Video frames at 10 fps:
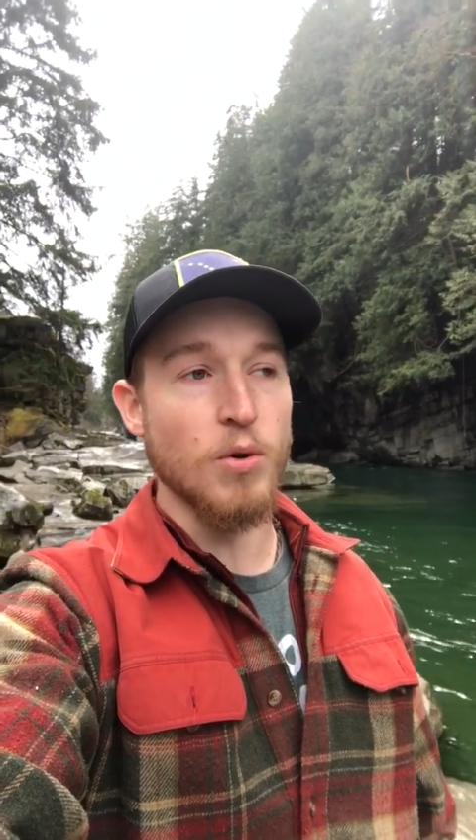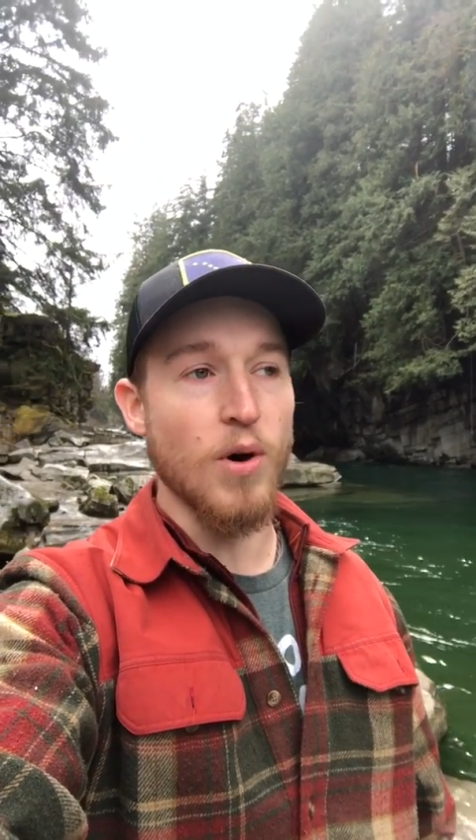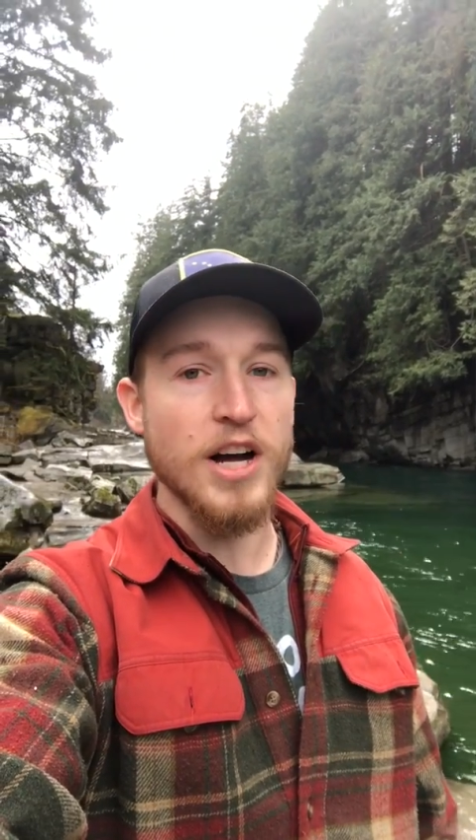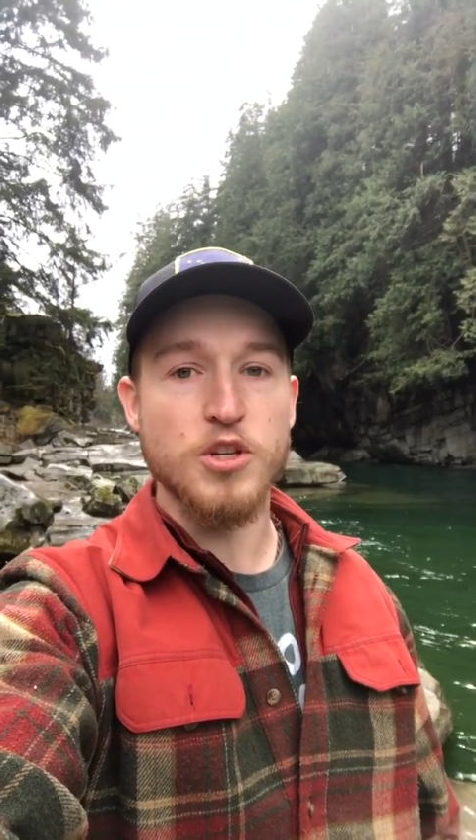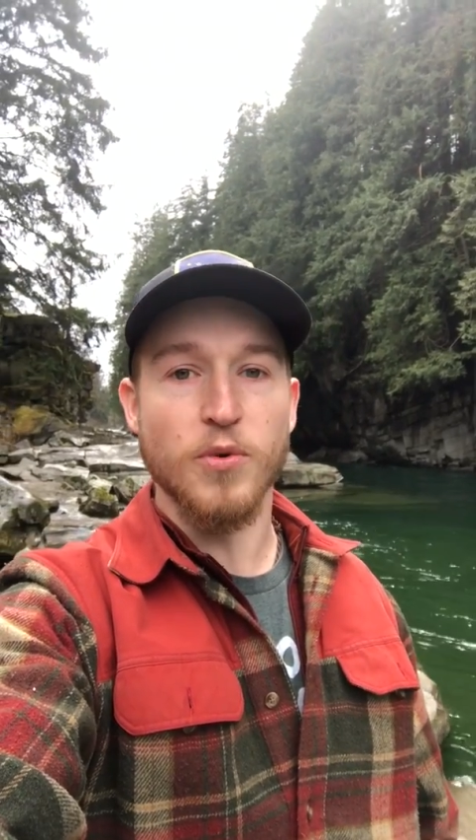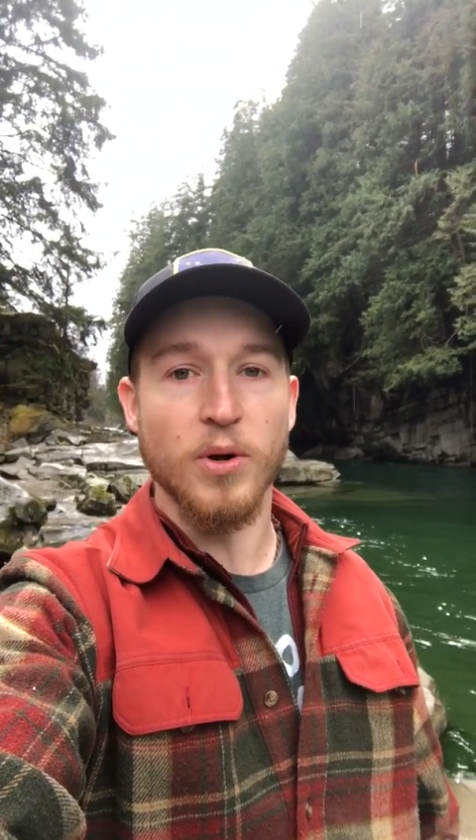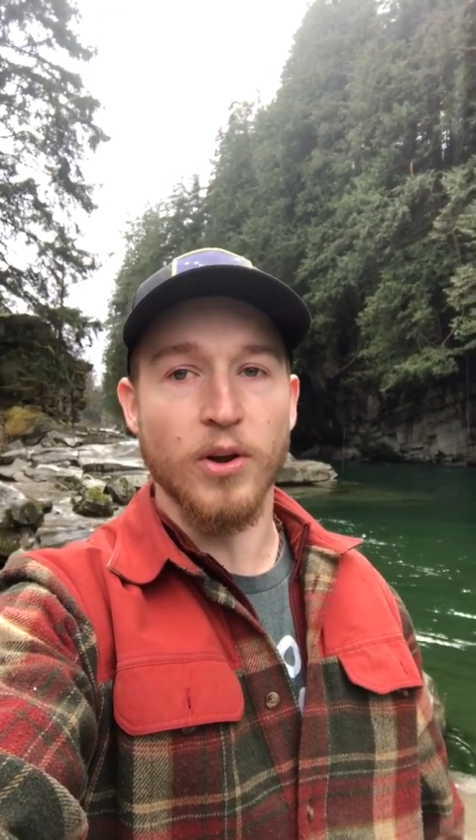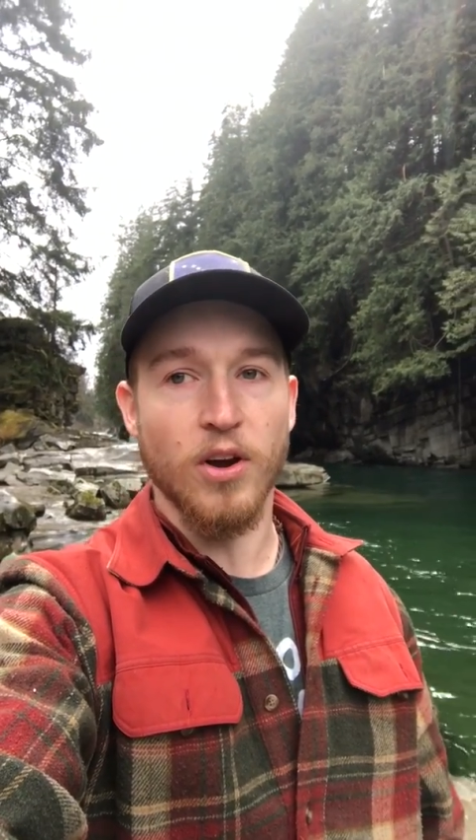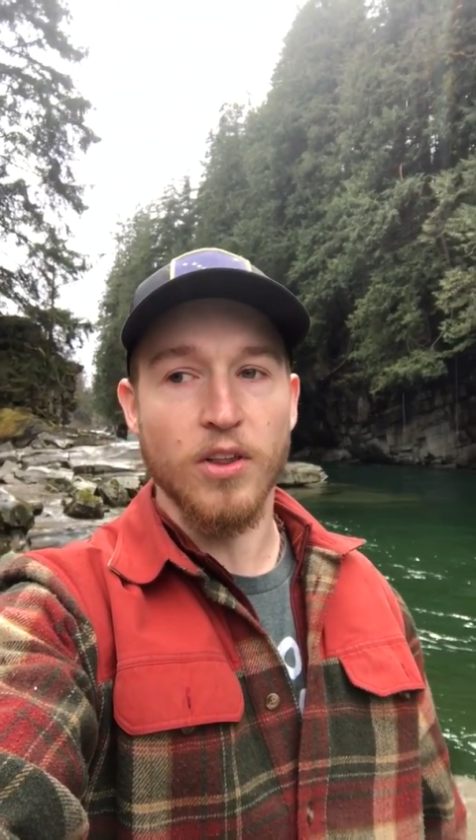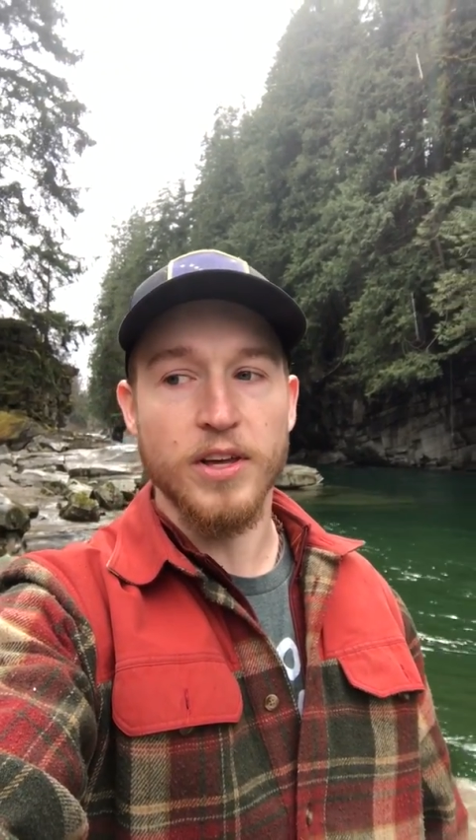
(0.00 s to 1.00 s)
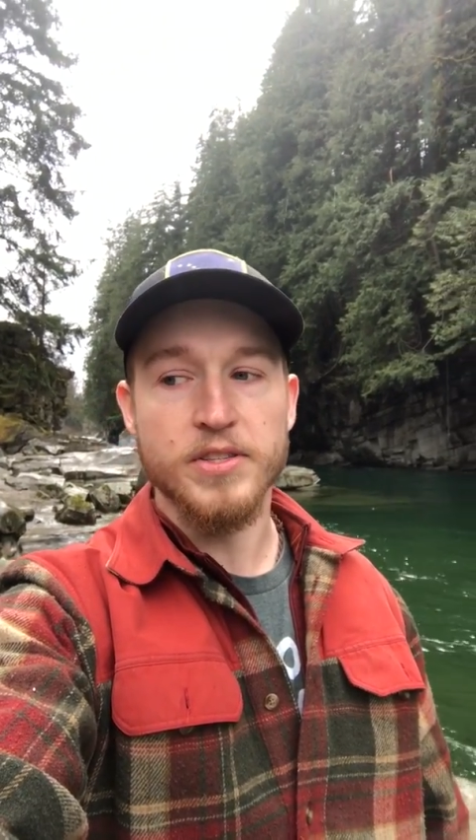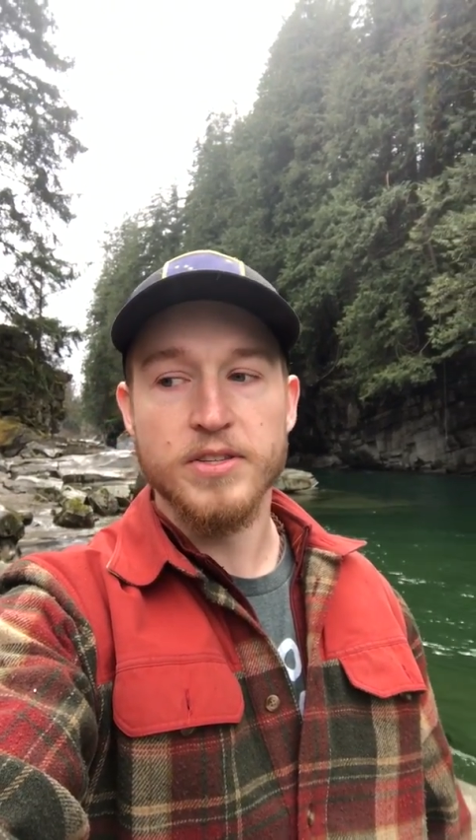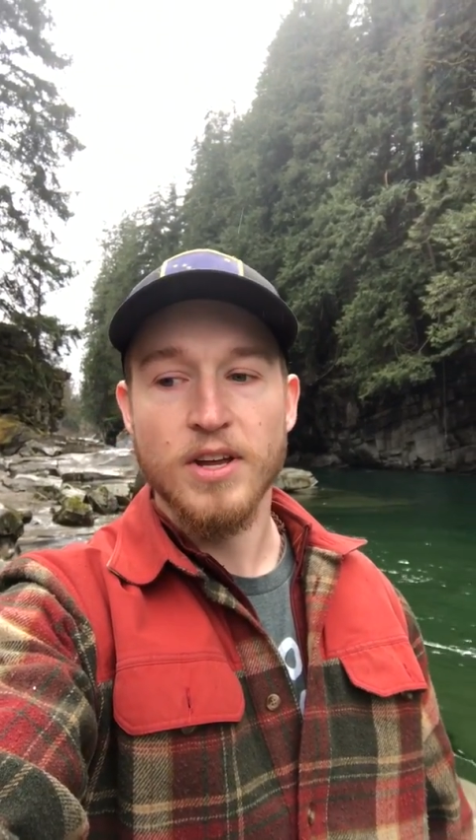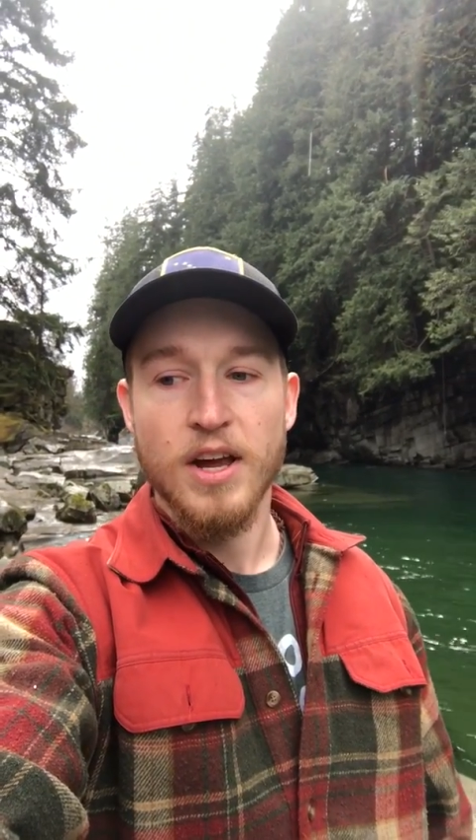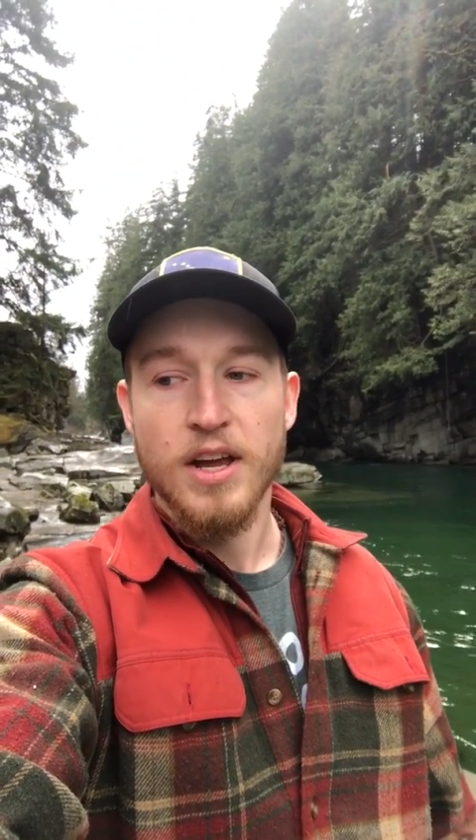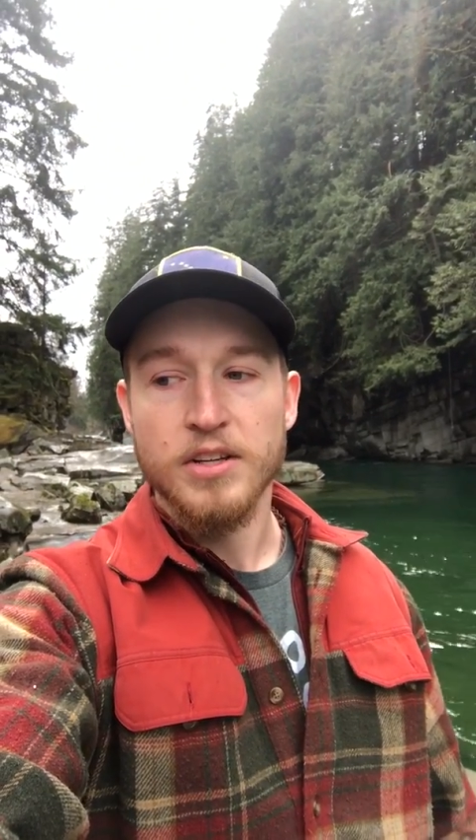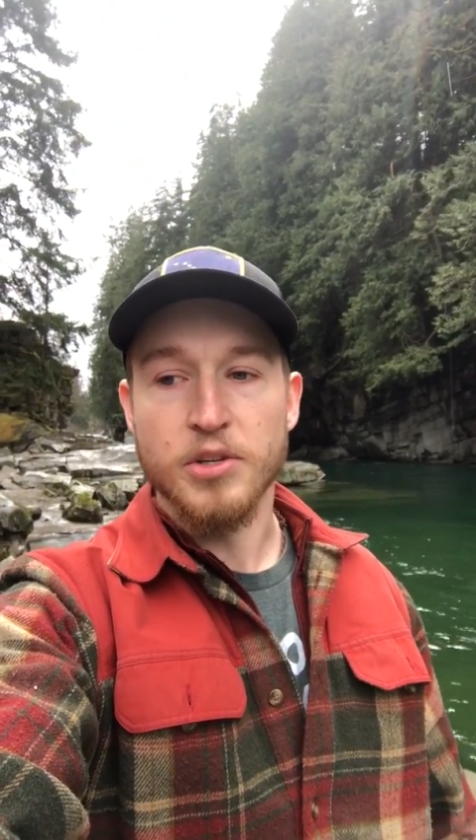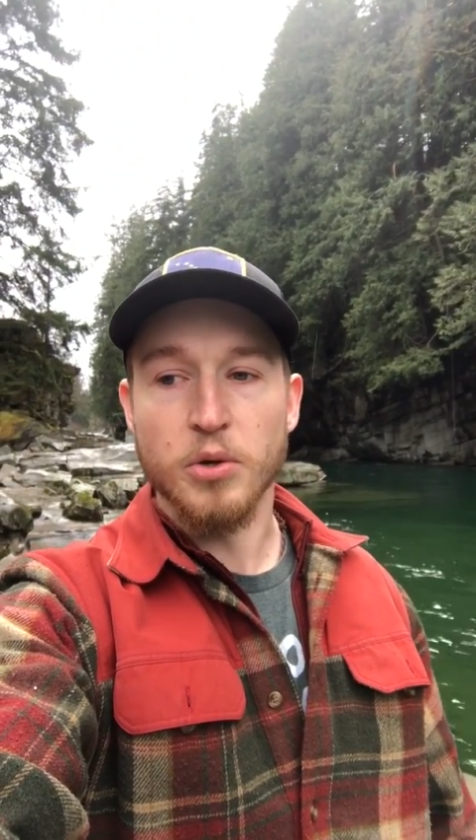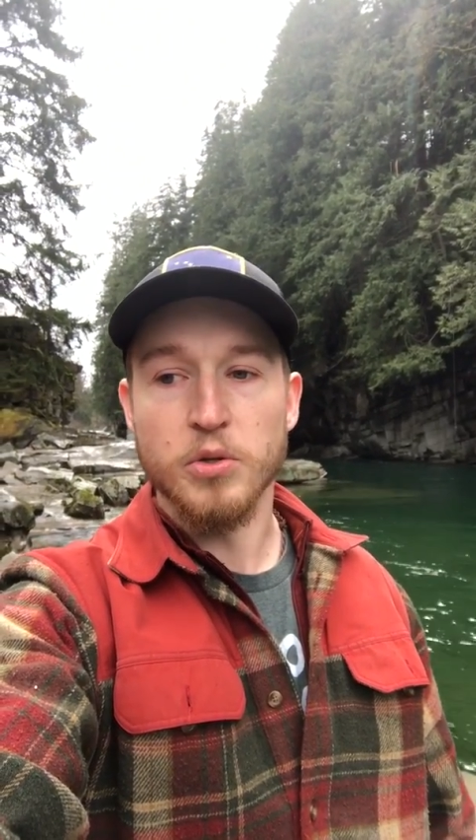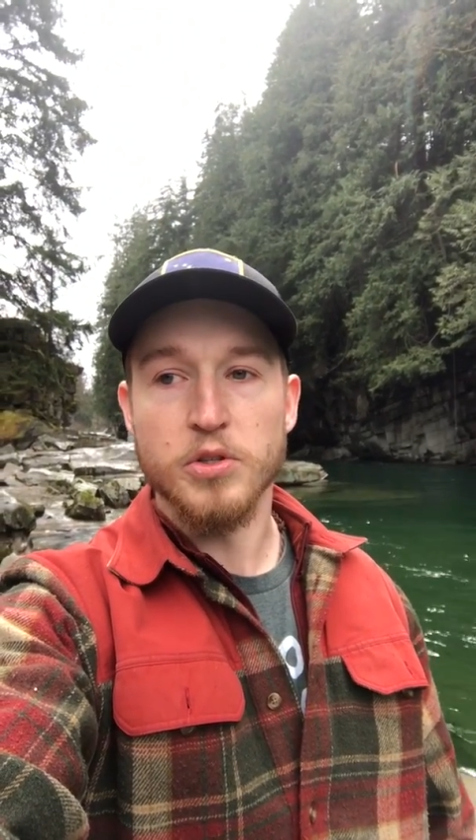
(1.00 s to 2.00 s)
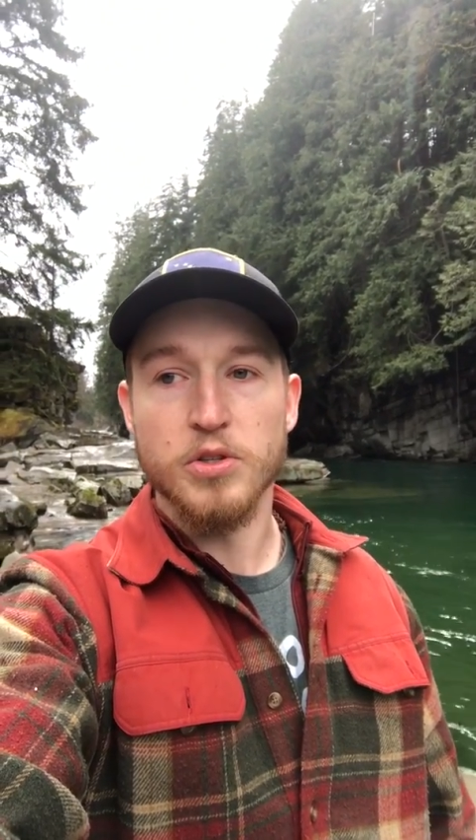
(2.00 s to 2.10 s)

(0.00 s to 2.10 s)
watchful in all this, to